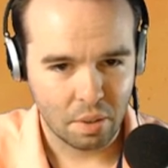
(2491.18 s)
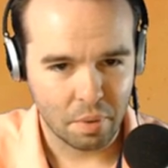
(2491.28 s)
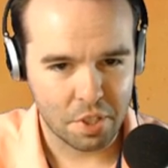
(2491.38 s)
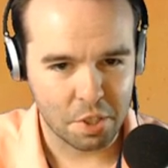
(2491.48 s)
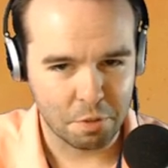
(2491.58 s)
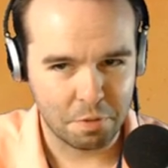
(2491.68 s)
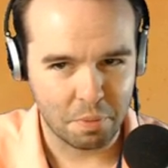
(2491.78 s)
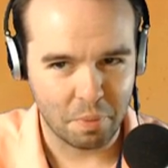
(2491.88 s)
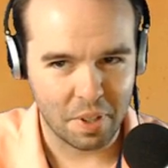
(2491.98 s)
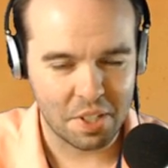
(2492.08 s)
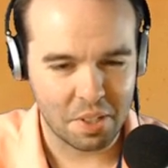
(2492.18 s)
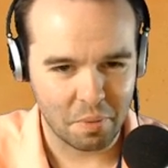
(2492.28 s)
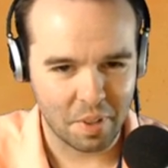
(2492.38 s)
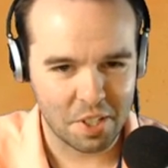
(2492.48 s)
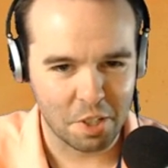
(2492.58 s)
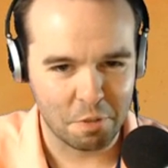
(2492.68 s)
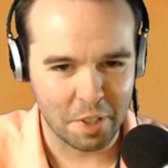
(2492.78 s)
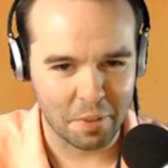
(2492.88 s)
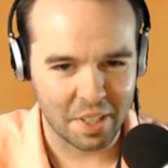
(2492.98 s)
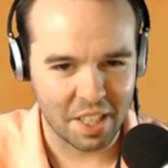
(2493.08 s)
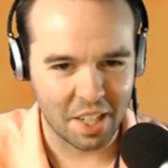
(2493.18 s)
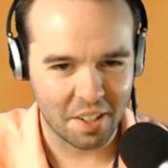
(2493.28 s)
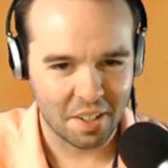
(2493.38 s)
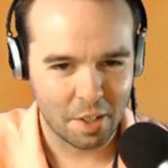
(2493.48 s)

Where's Sophia when you need her?